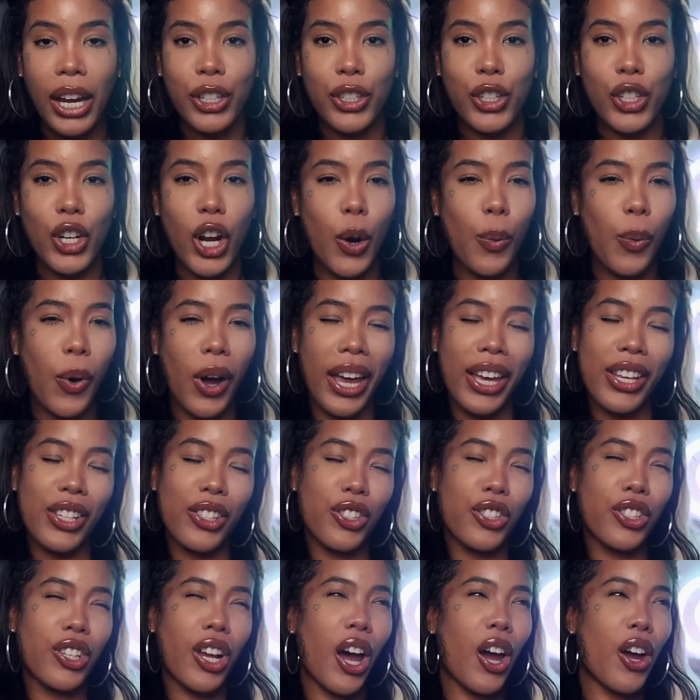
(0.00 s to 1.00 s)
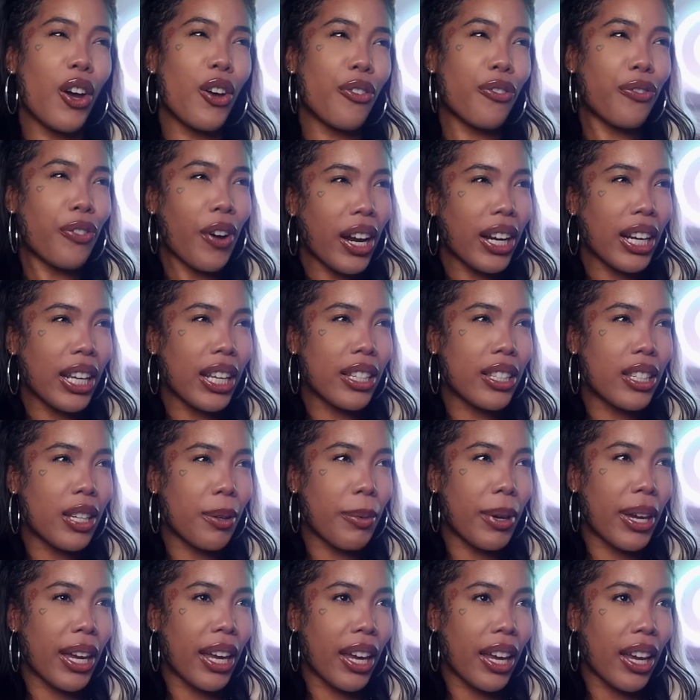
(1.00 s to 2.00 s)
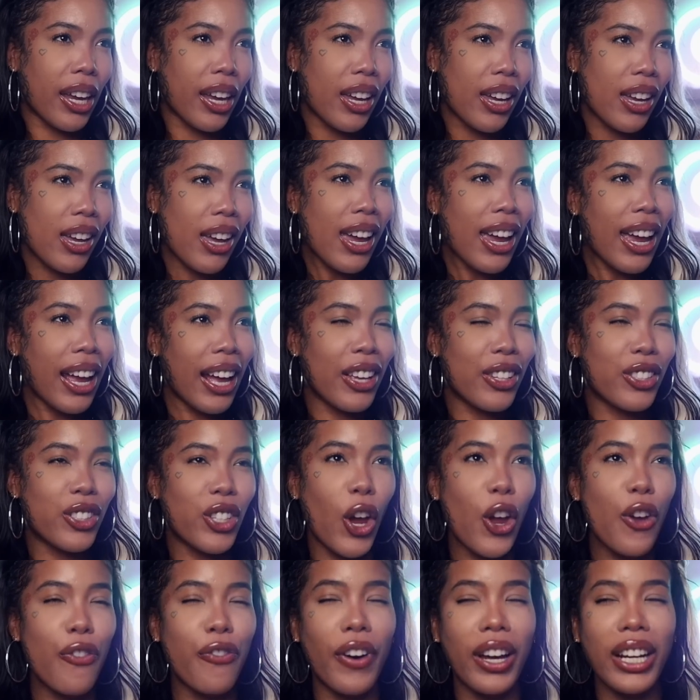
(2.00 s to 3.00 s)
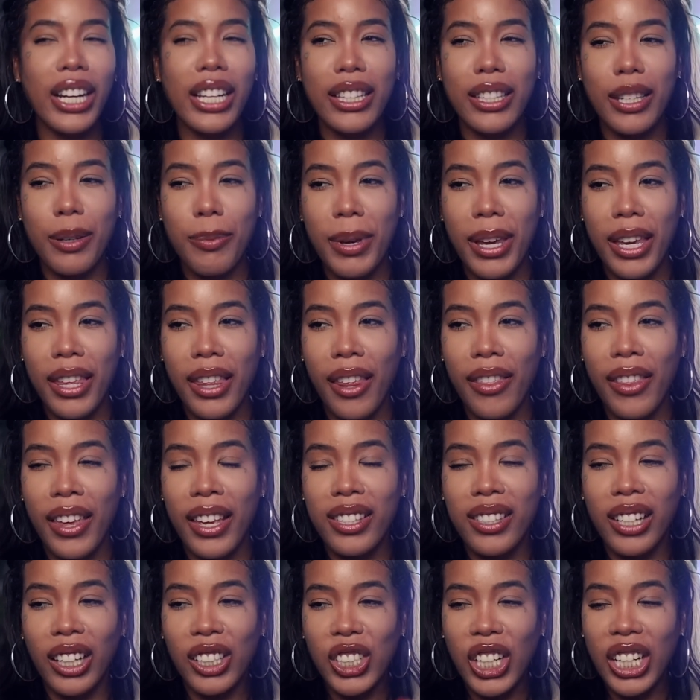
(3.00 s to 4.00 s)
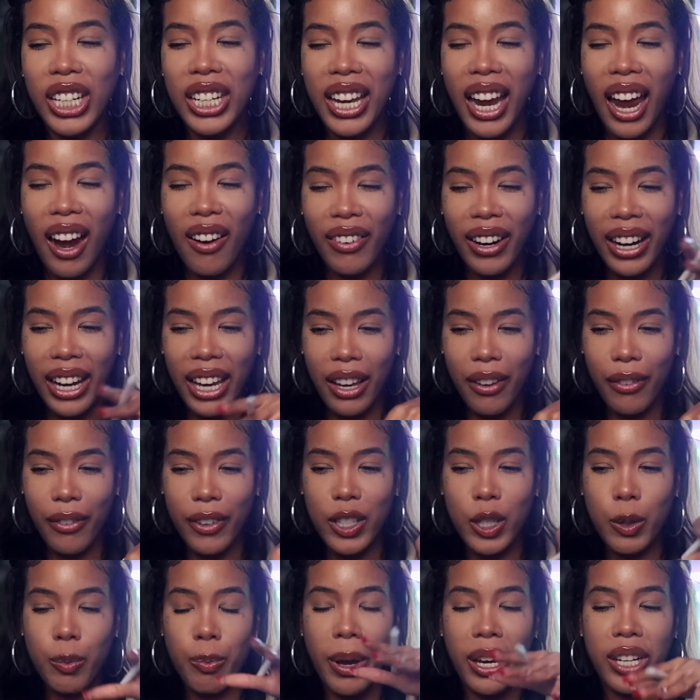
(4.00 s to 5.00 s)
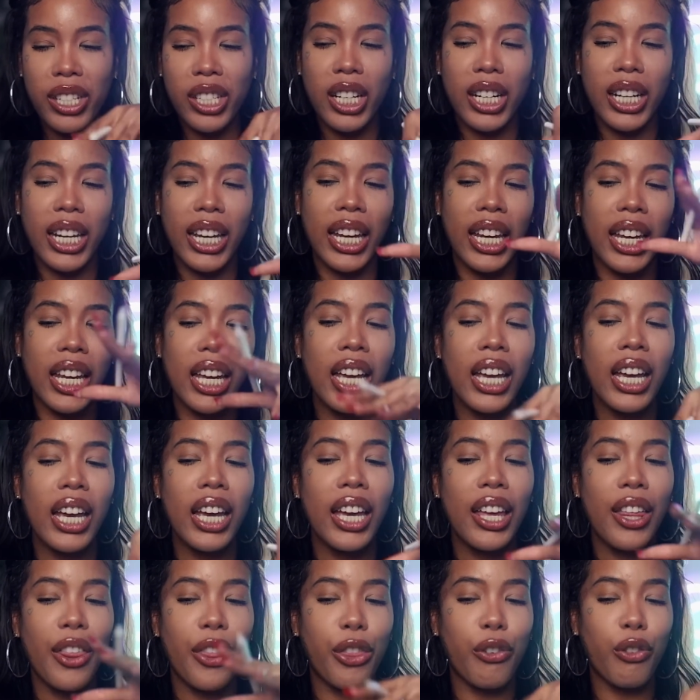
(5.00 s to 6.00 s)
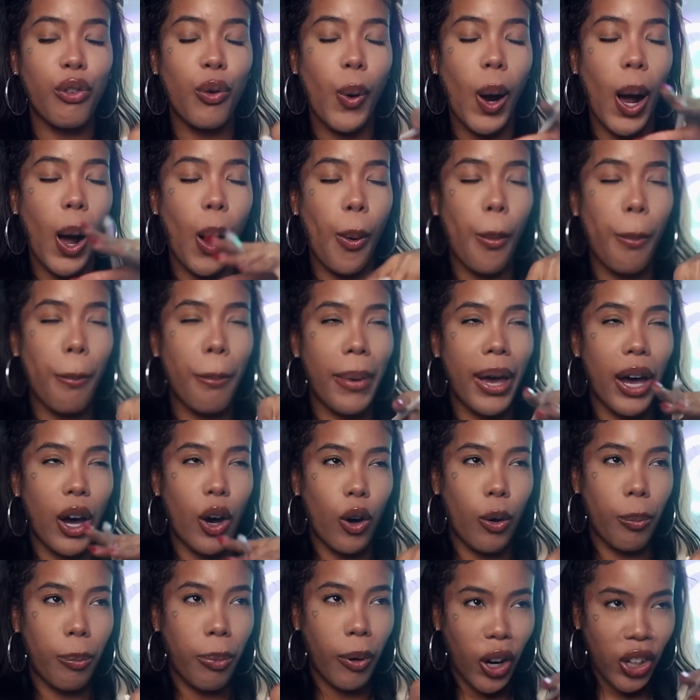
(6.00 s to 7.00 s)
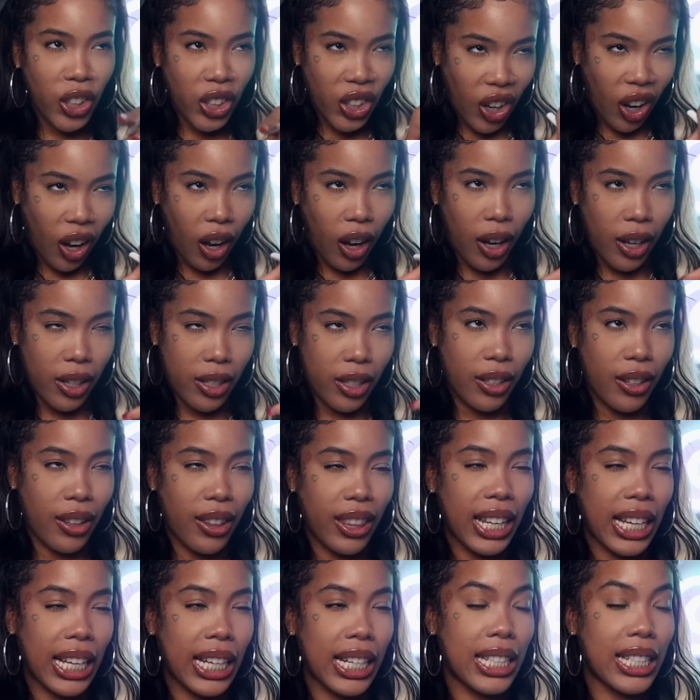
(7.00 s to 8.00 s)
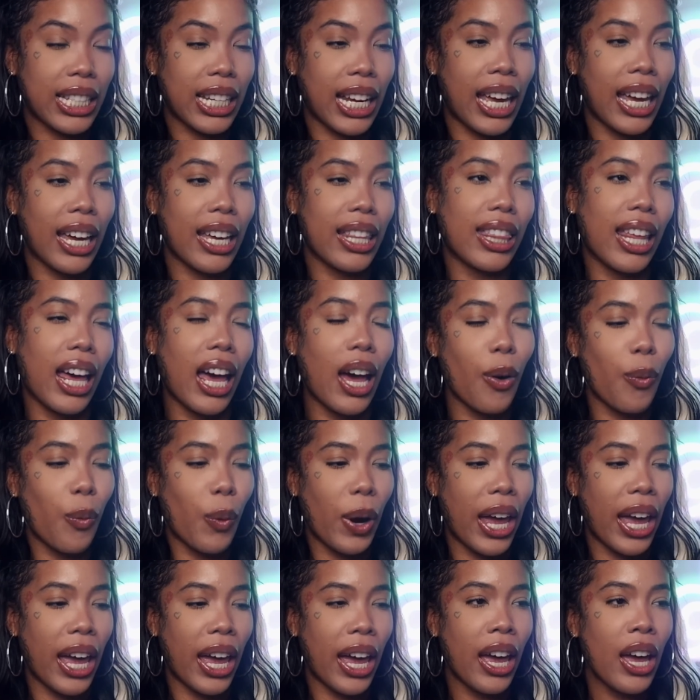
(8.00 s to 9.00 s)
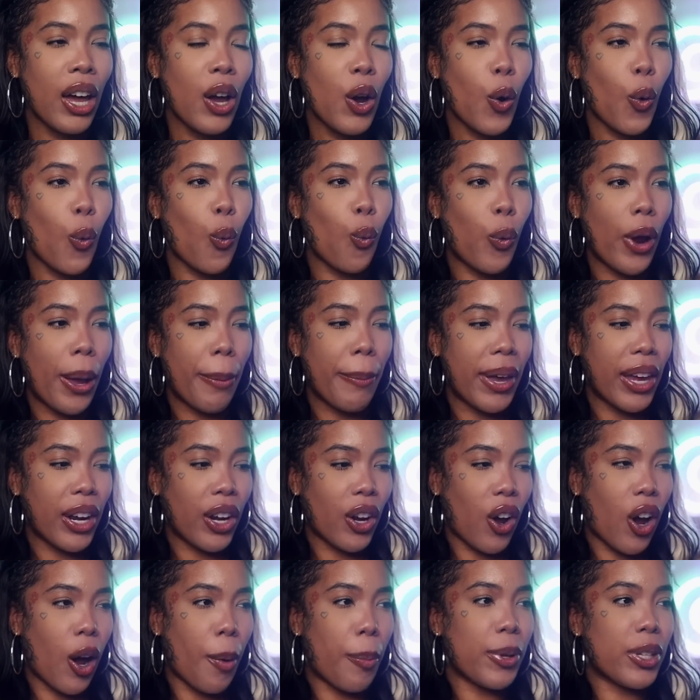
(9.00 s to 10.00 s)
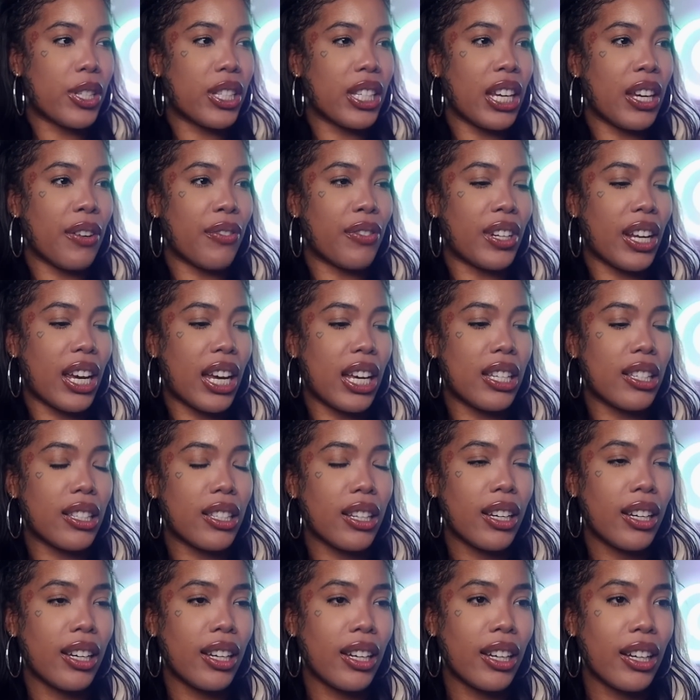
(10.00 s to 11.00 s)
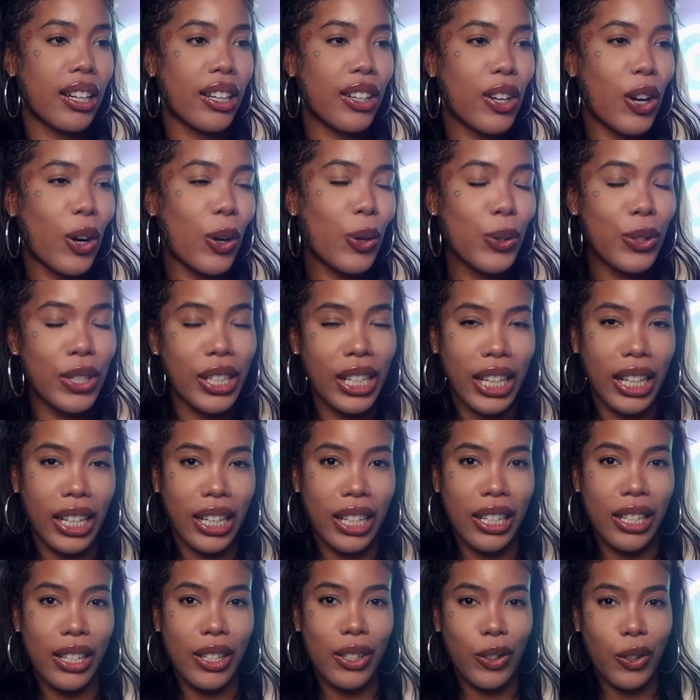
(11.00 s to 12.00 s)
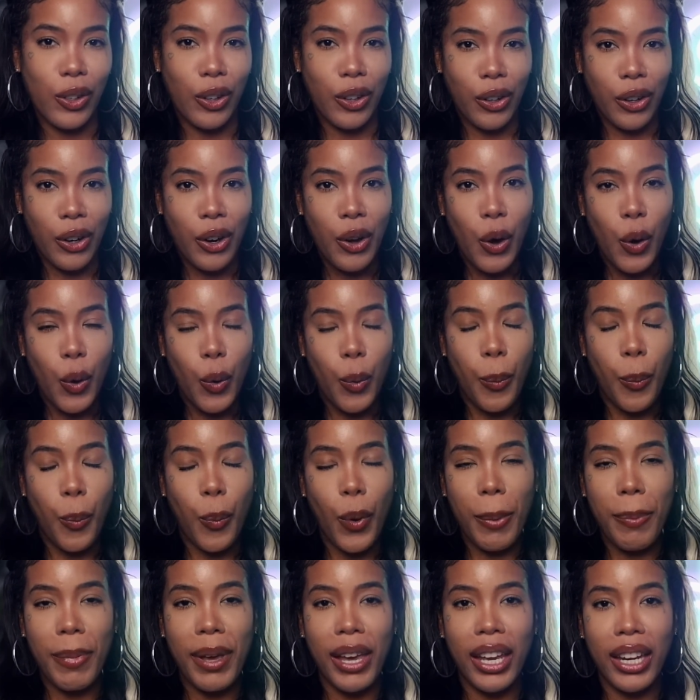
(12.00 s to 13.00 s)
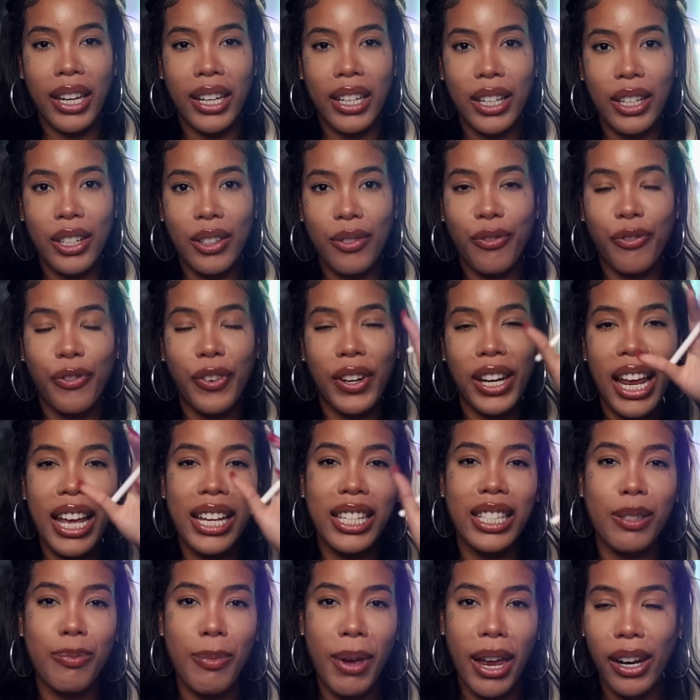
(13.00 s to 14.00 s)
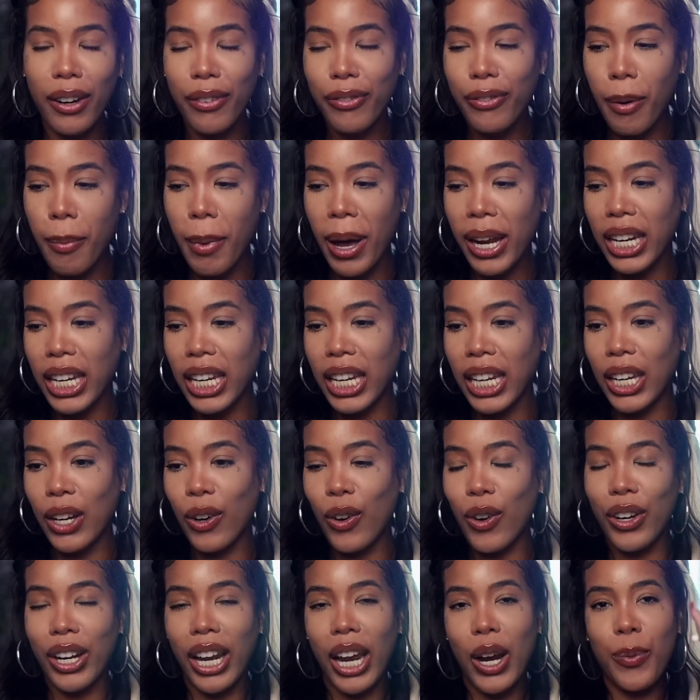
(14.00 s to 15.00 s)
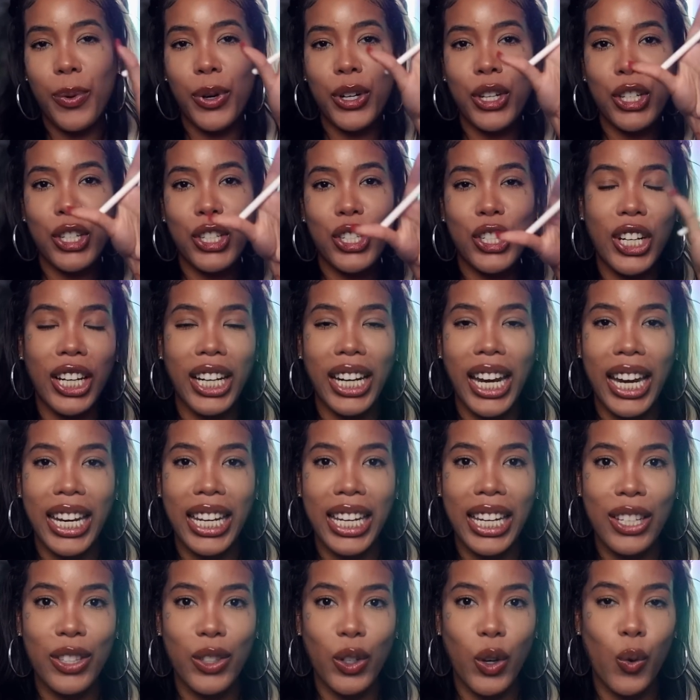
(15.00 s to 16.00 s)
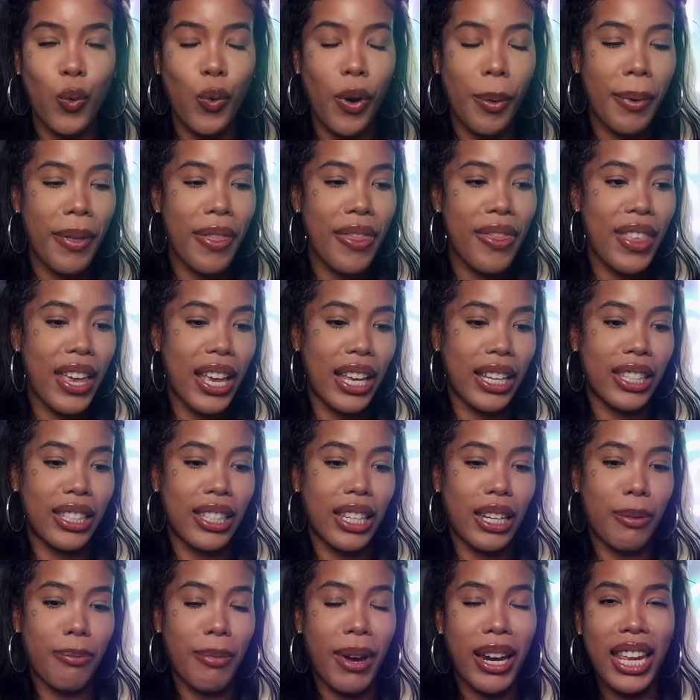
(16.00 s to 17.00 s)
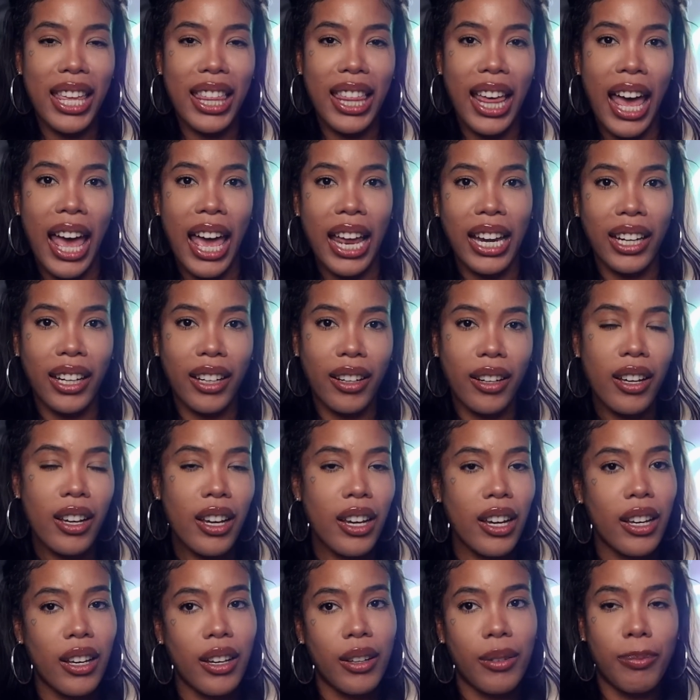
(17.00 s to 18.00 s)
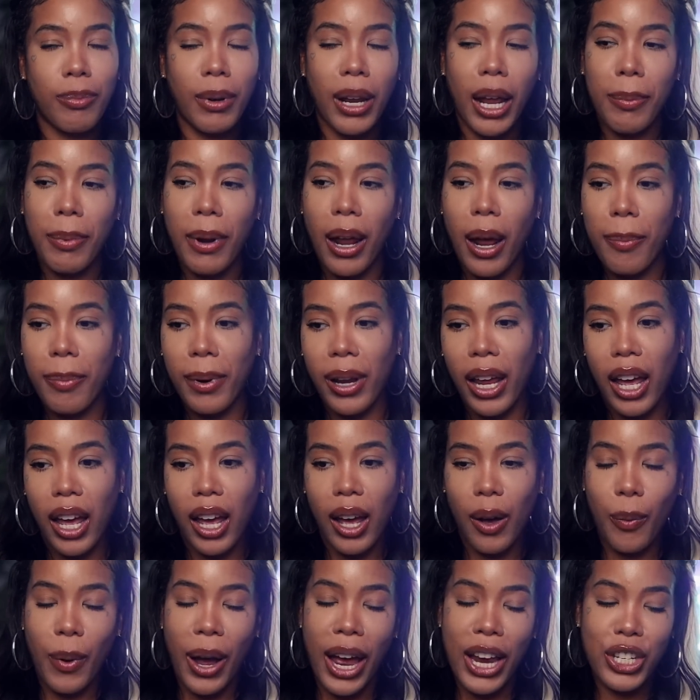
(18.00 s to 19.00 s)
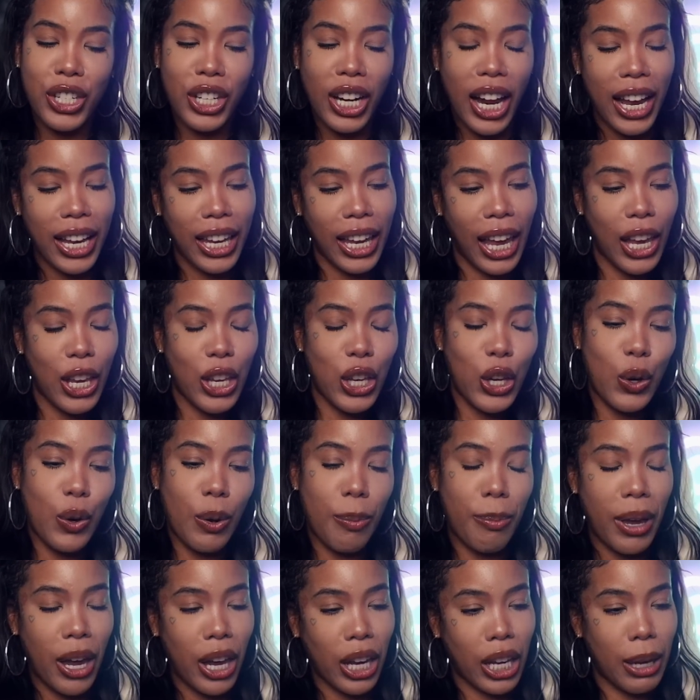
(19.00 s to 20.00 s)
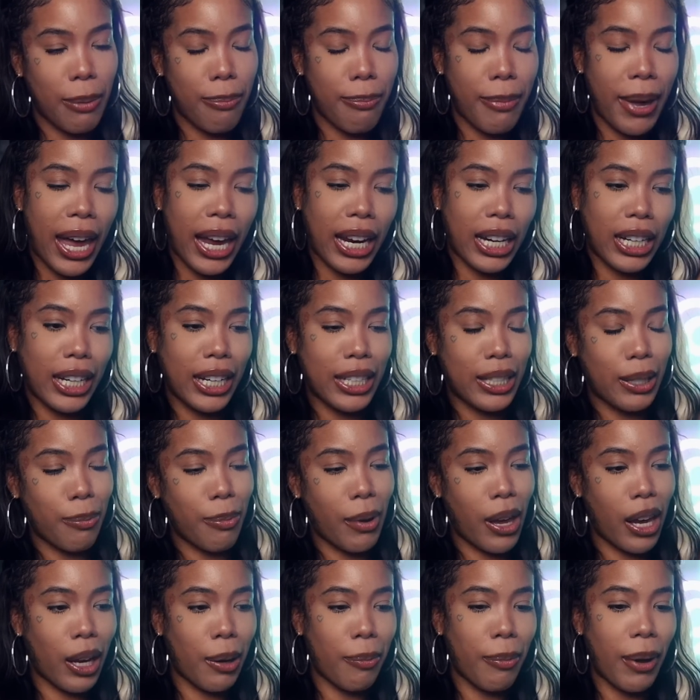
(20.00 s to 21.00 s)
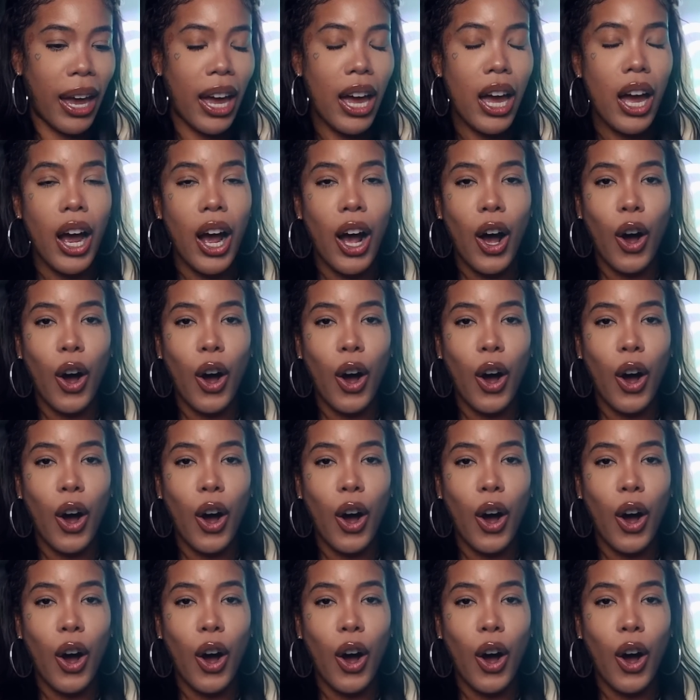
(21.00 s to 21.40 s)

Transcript: Do you know what? It's so funny to me. It's so funny to me that there's such a narrative, especially throughout male podcasts and things like that, where women are perceived as gold diggers, or women finesse men for money, or they want sugar daddies, or women this and money that, and blah blah blah. Why should I get you a Birkin bag this, a Birkin bag?